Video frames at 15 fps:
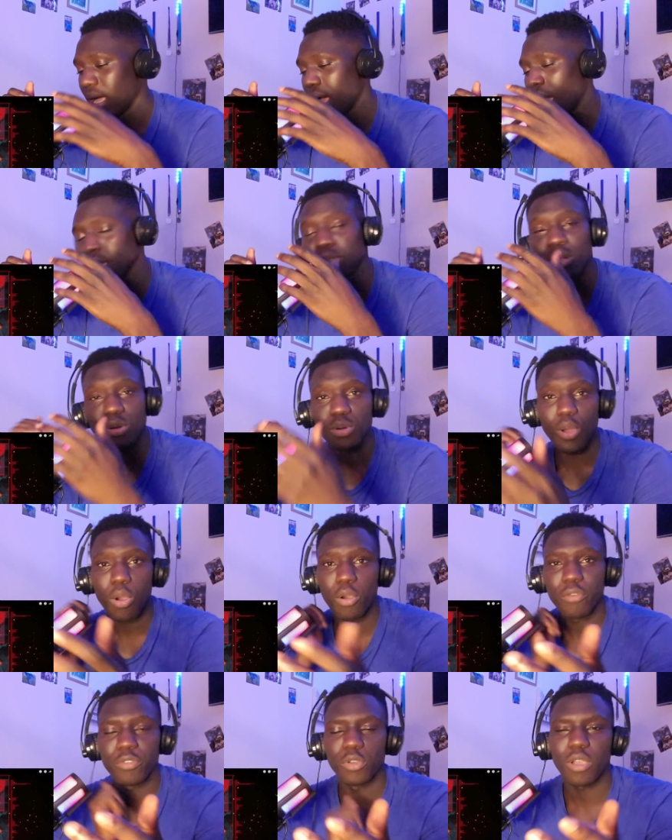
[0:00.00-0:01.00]
I don't
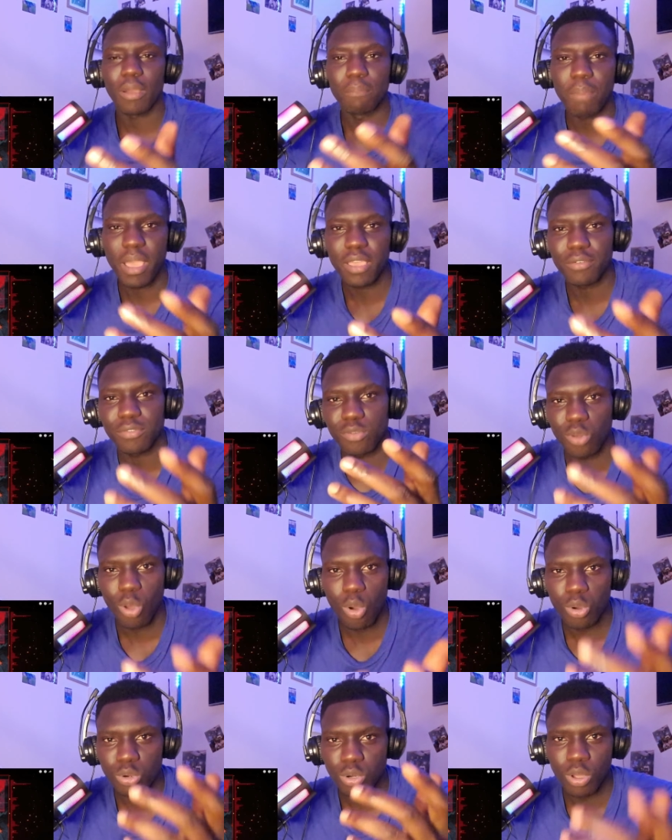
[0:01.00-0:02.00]
know if you can buy a
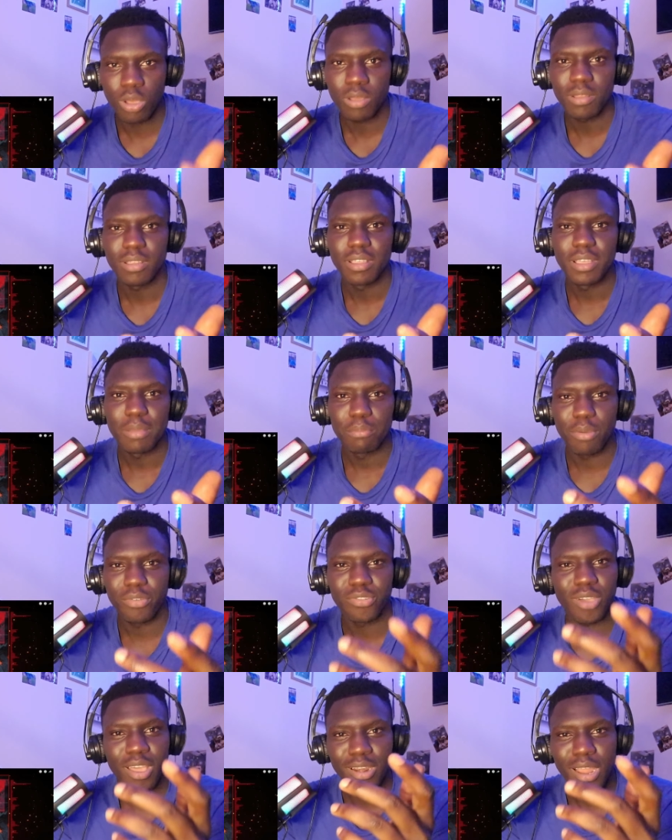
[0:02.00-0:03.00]
flow or not, but
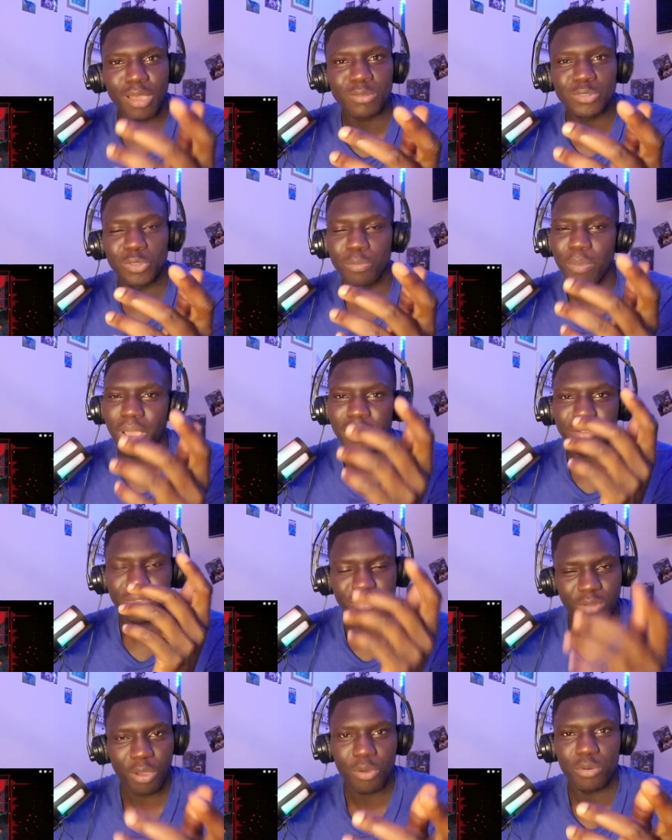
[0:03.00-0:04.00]
if you're allowed to buy a
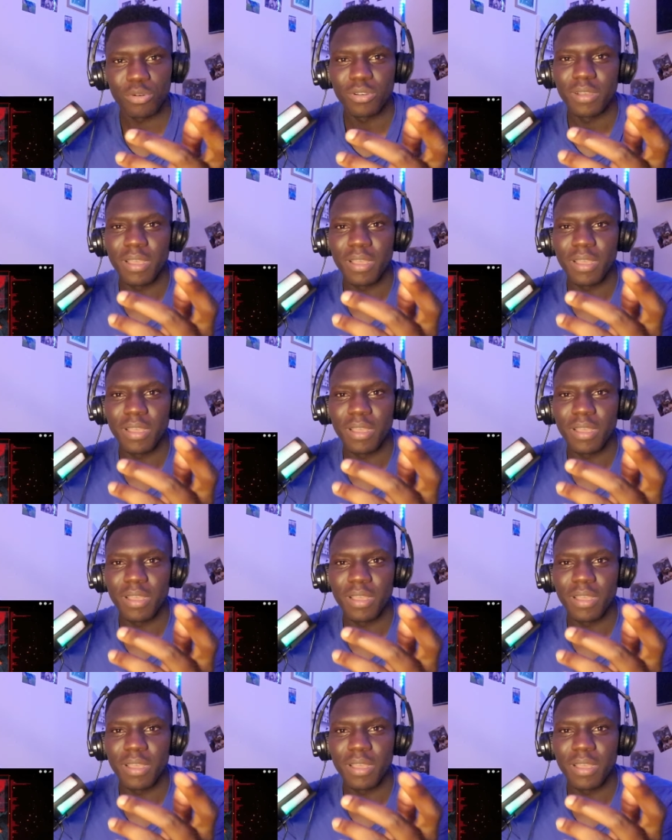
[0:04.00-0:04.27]
flow,